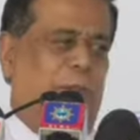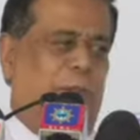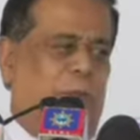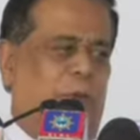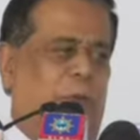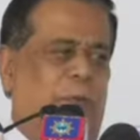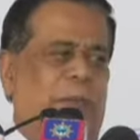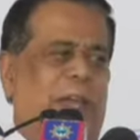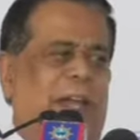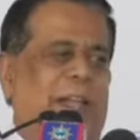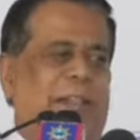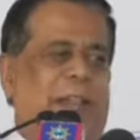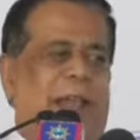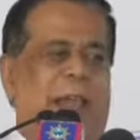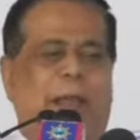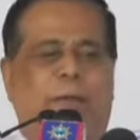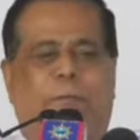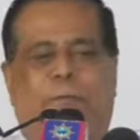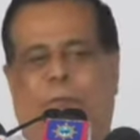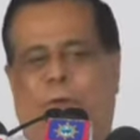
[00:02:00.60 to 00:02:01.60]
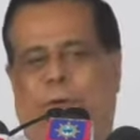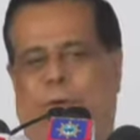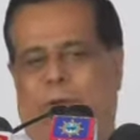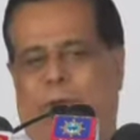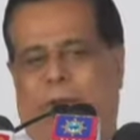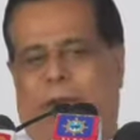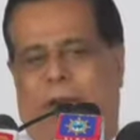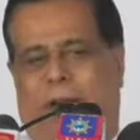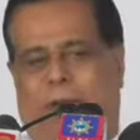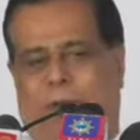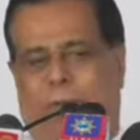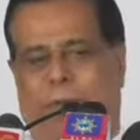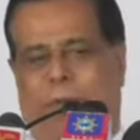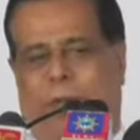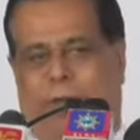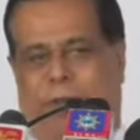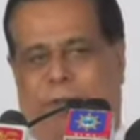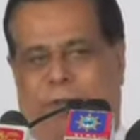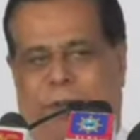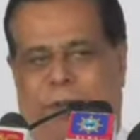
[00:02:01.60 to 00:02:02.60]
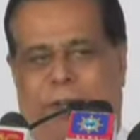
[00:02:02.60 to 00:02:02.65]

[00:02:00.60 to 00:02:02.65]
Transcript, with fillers: So we are thankful to the government of